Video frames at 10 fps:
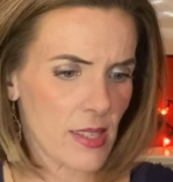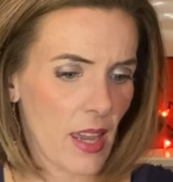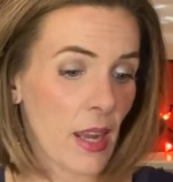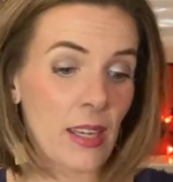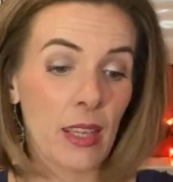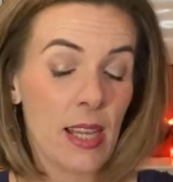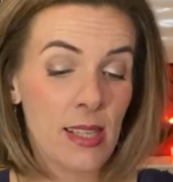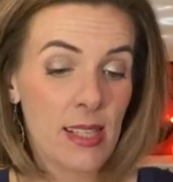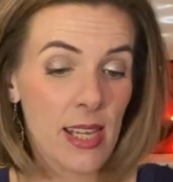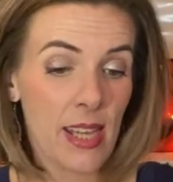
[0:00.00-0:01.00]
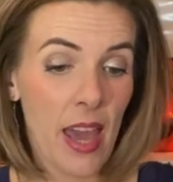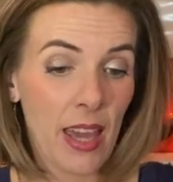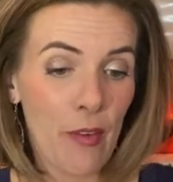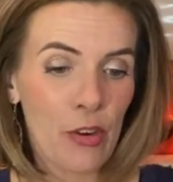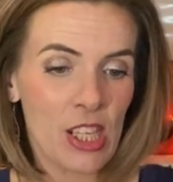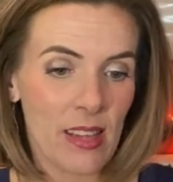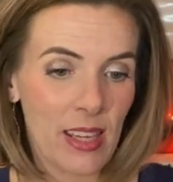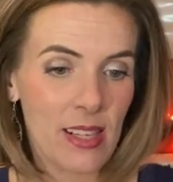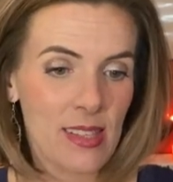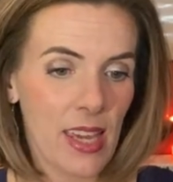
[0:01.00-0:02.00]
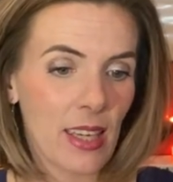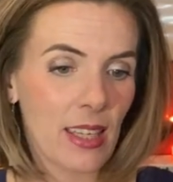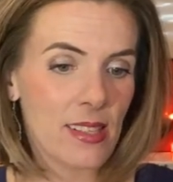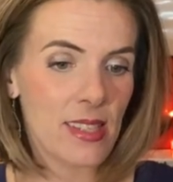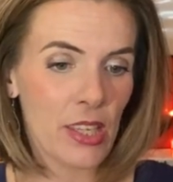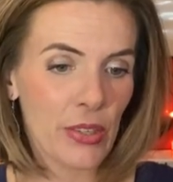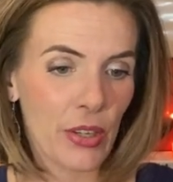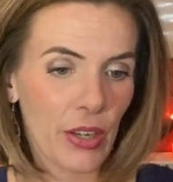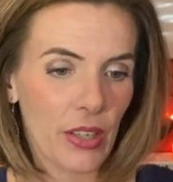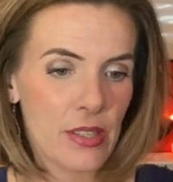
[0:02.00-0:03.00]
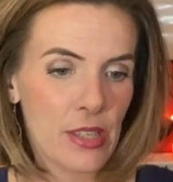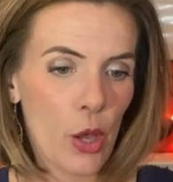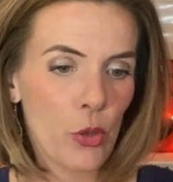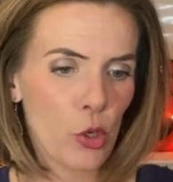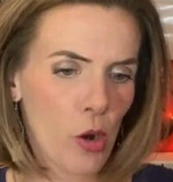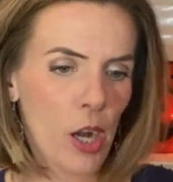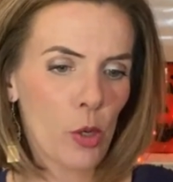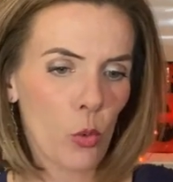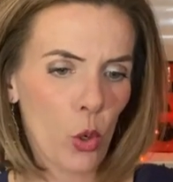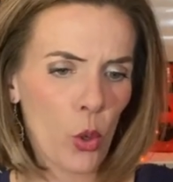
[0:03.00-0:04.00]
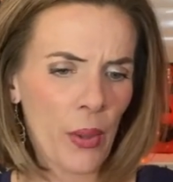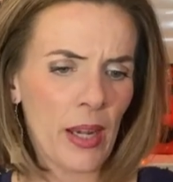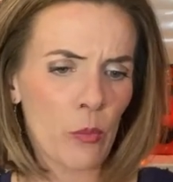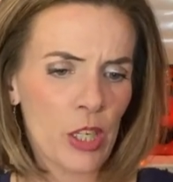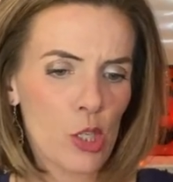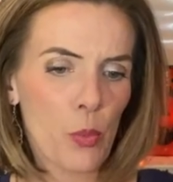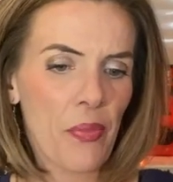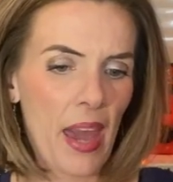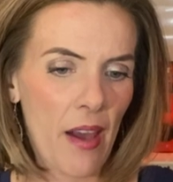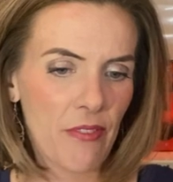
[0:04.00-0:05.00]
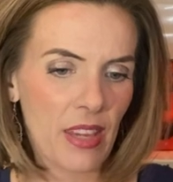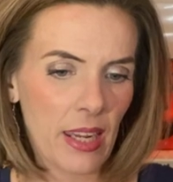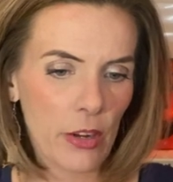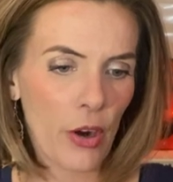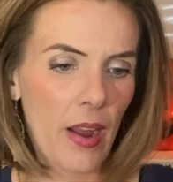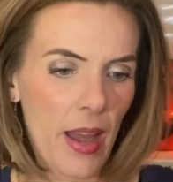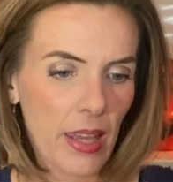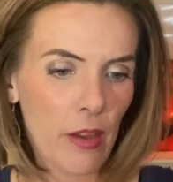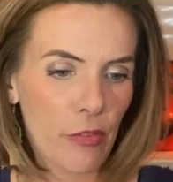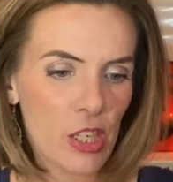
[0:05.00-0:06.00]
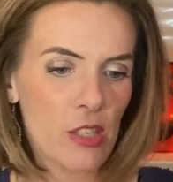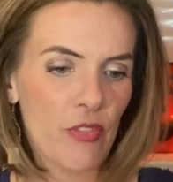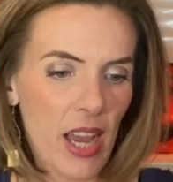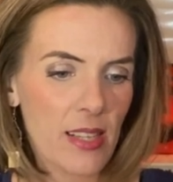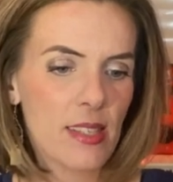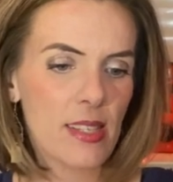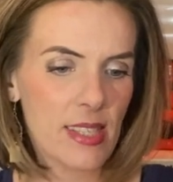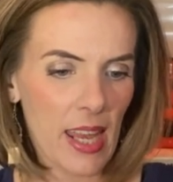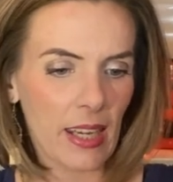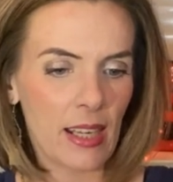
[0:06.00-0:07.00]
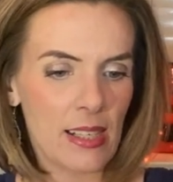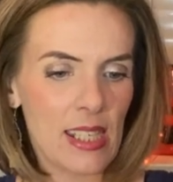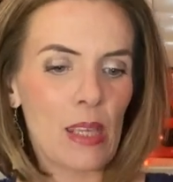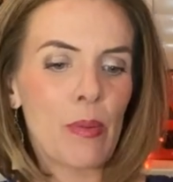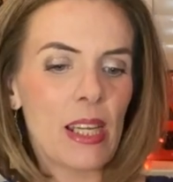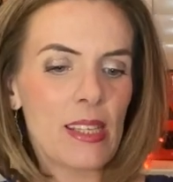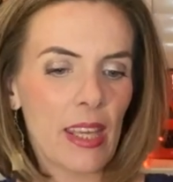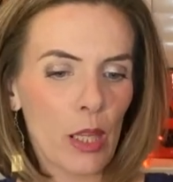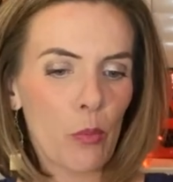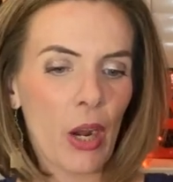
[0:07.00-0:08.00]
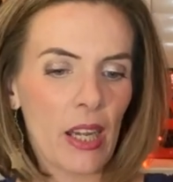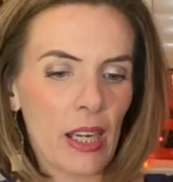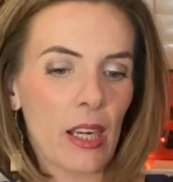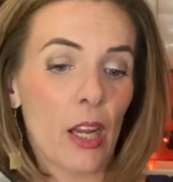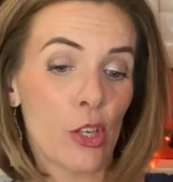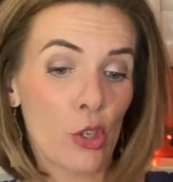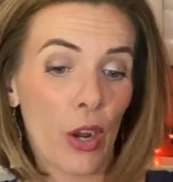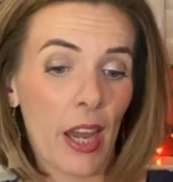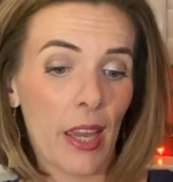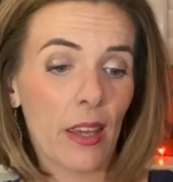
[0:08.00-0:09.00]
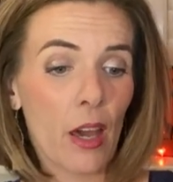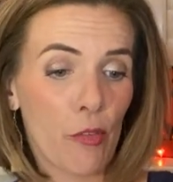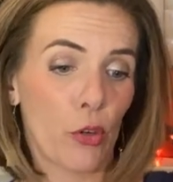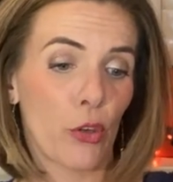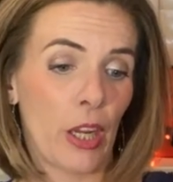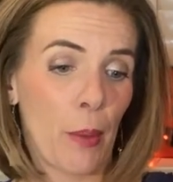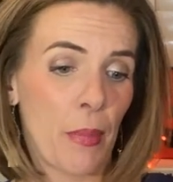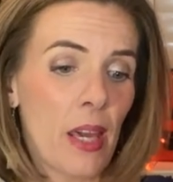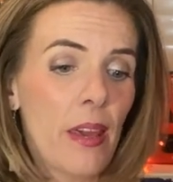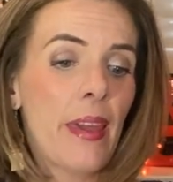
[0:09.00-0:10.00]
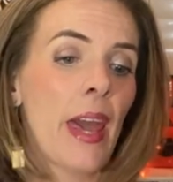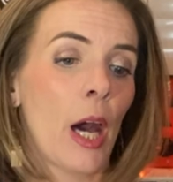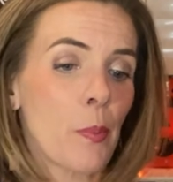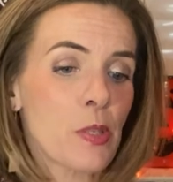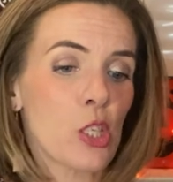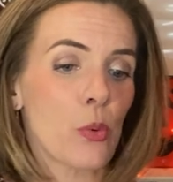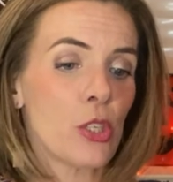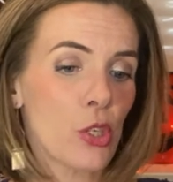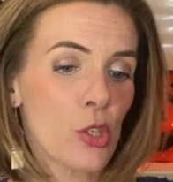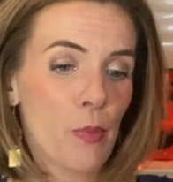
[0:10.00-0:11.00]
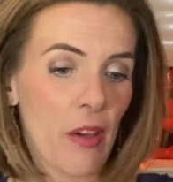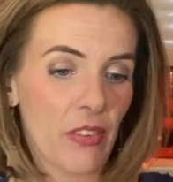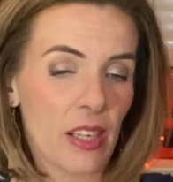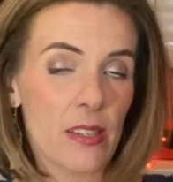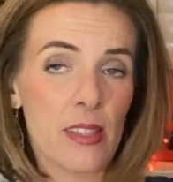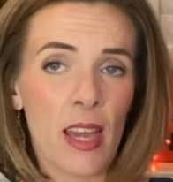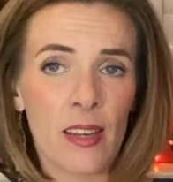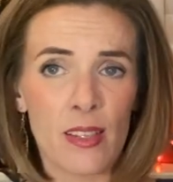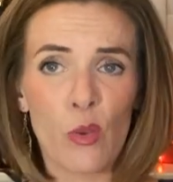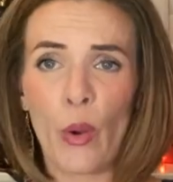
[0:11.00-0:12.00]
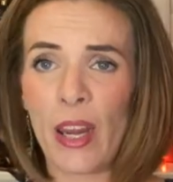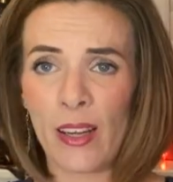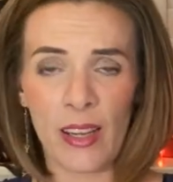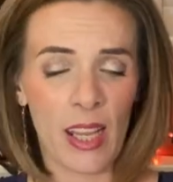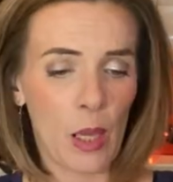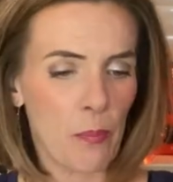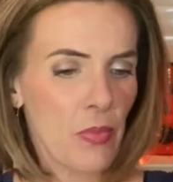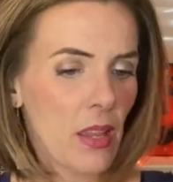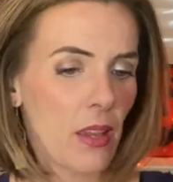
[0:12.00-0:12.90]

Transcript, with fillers: And because it says high coverage, I think it's like a concealer. So you're on a roll, enriched with caffeine, our high coverage, fast setting, DB Daily Brightening Under Eye Cover Cream. Helps to reduce puffiness. That is quite a name.